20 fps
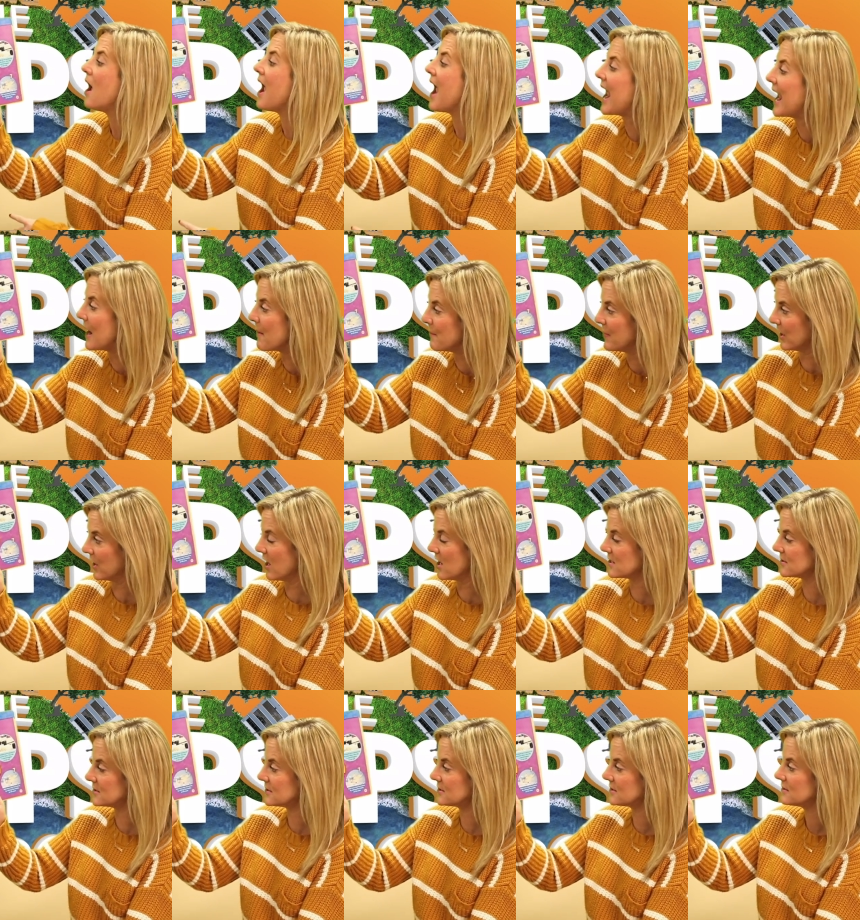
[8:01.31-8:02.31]

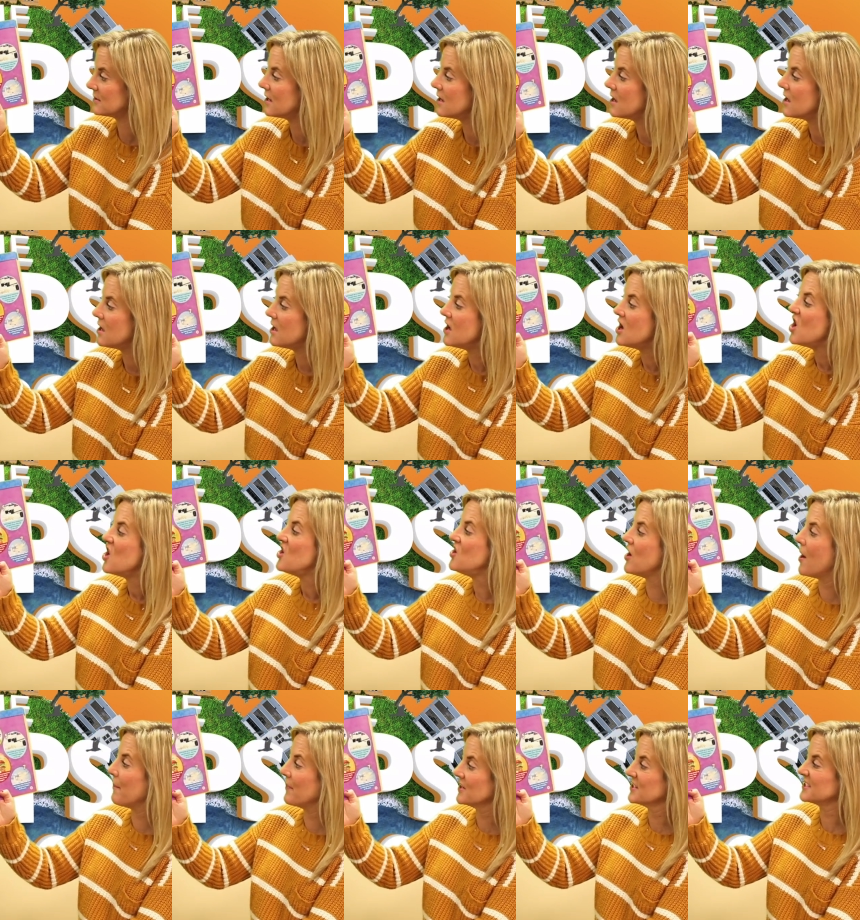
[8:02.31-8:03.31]
hamburgers.
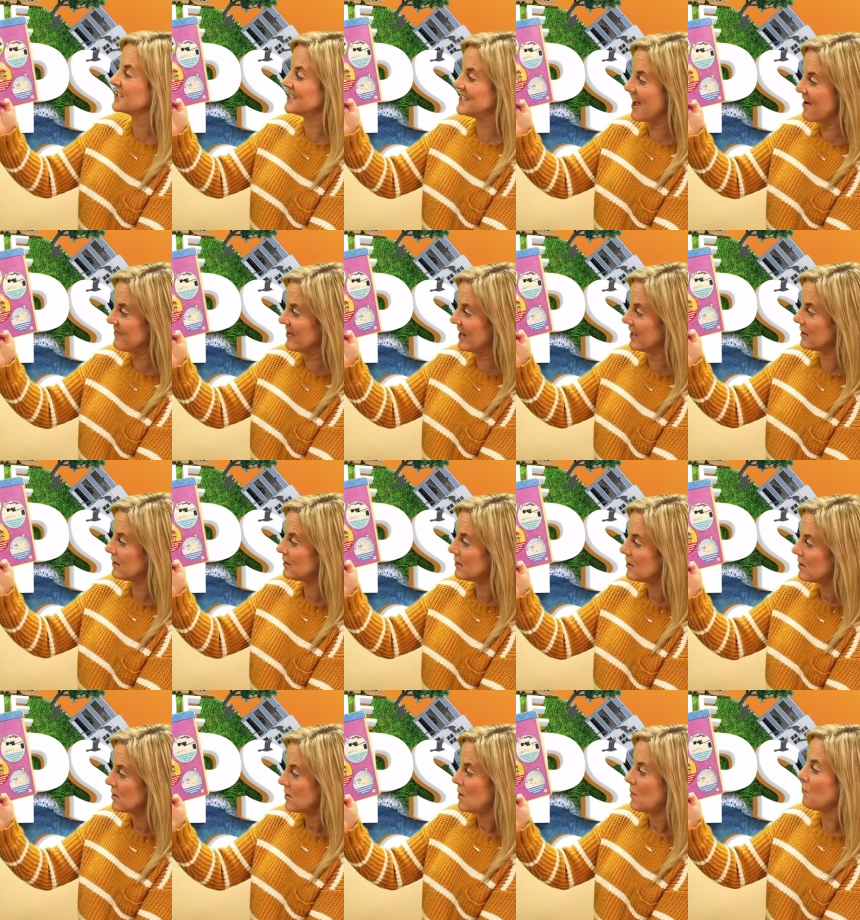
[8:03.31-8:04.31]
Number 7,
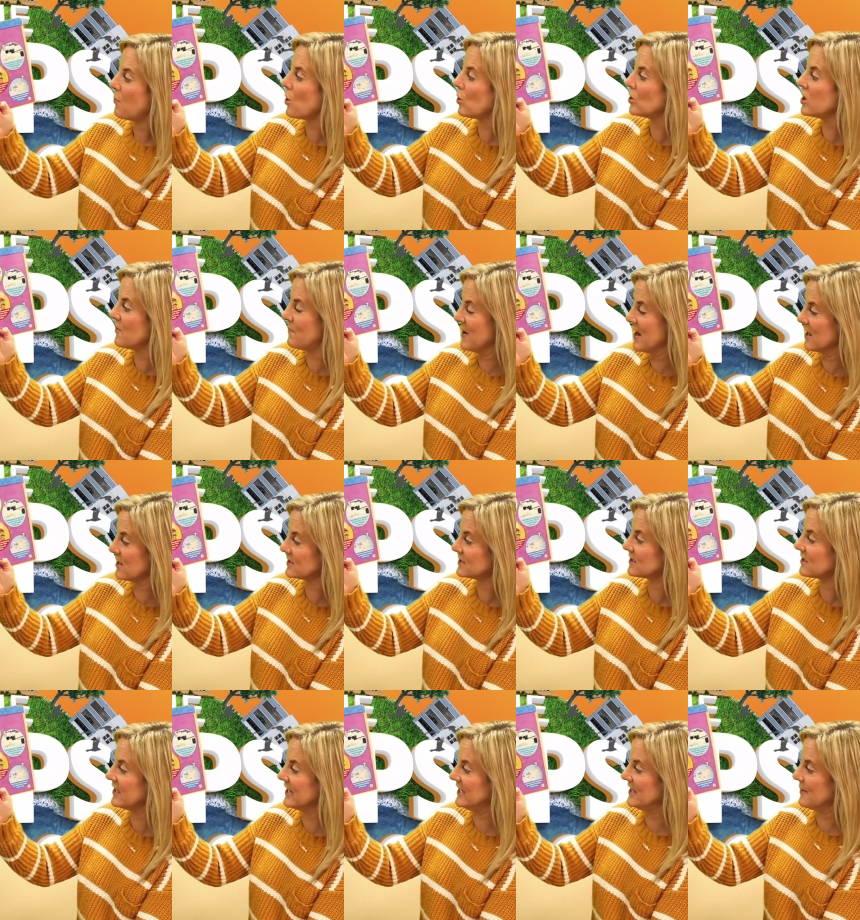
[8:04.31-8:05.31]
polar bears
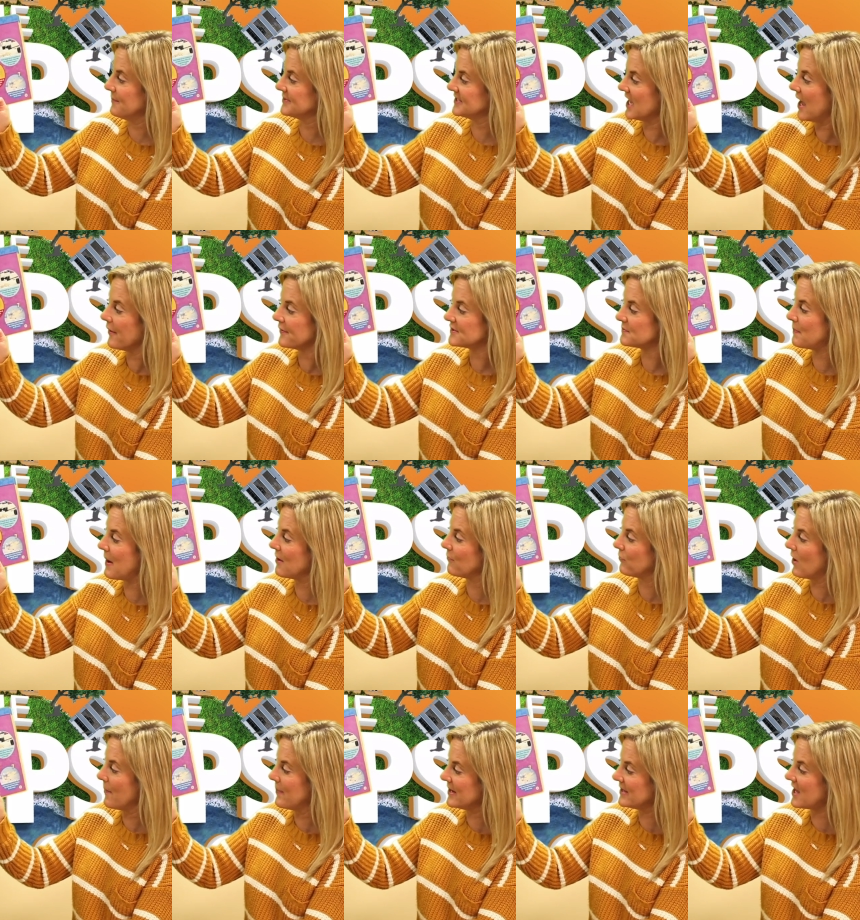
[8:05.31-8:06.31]
clean themselves by
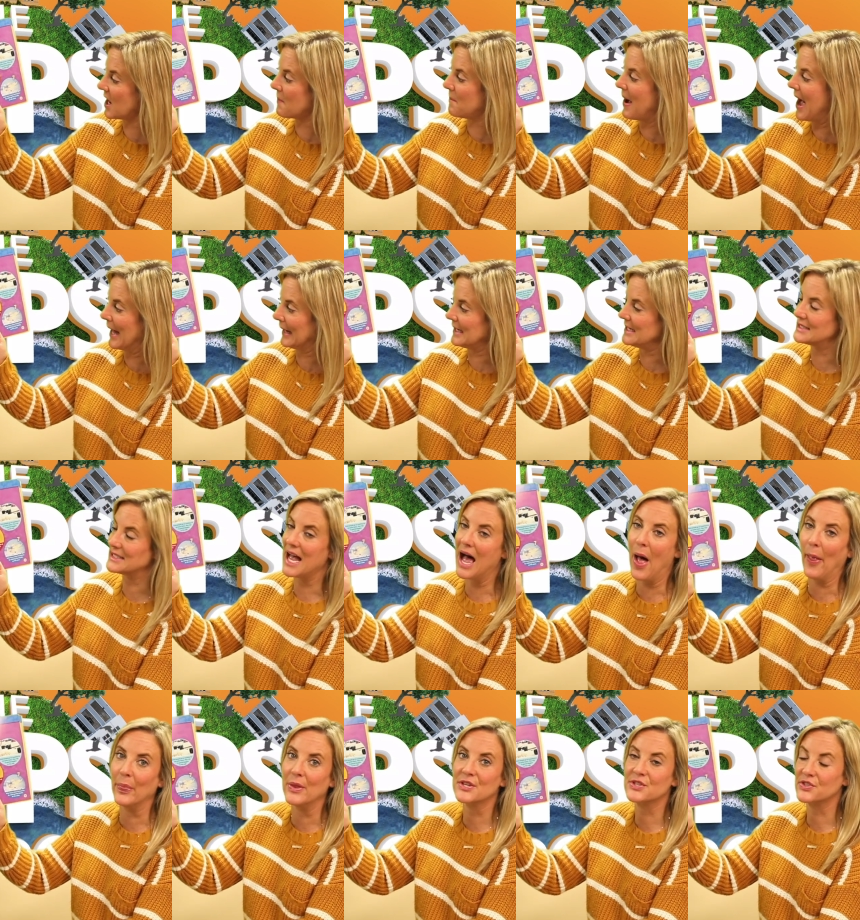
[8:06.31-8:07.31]
rubbing their bodies
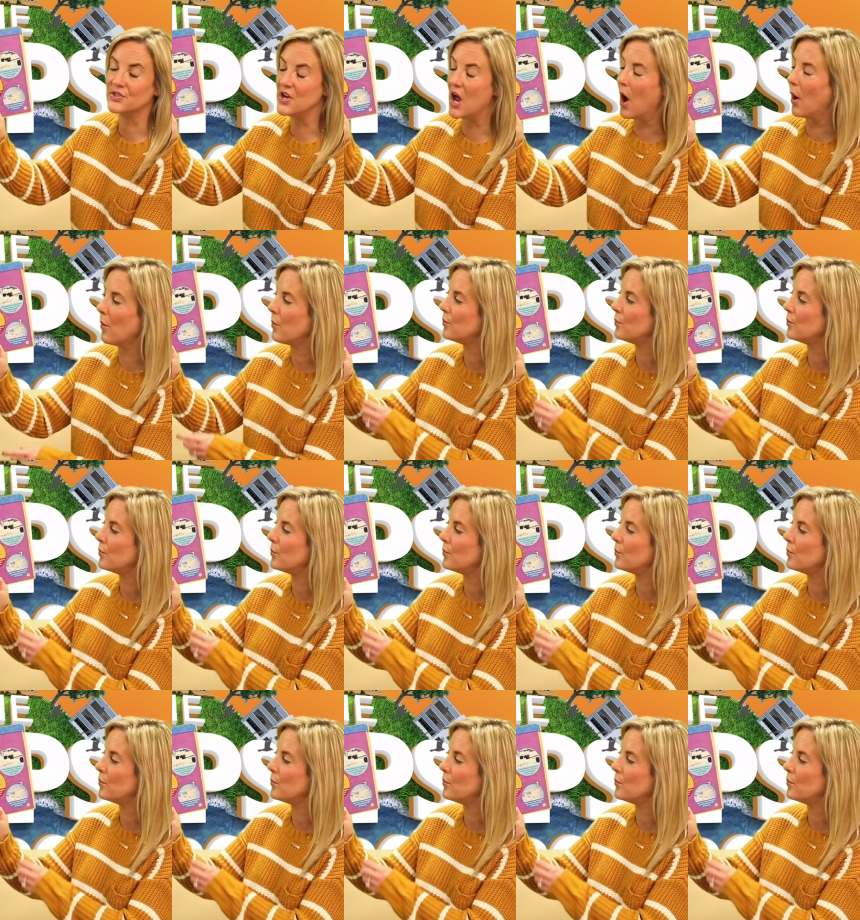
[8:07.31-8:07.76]
on the snow.